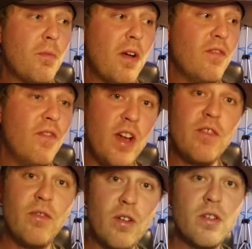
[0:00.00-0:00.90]
for my very
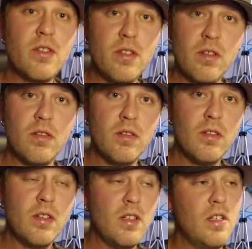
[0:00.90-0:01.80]
first
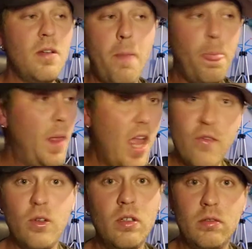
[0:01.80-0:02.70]

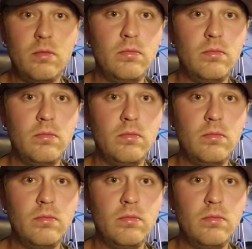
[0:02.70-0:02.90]
ever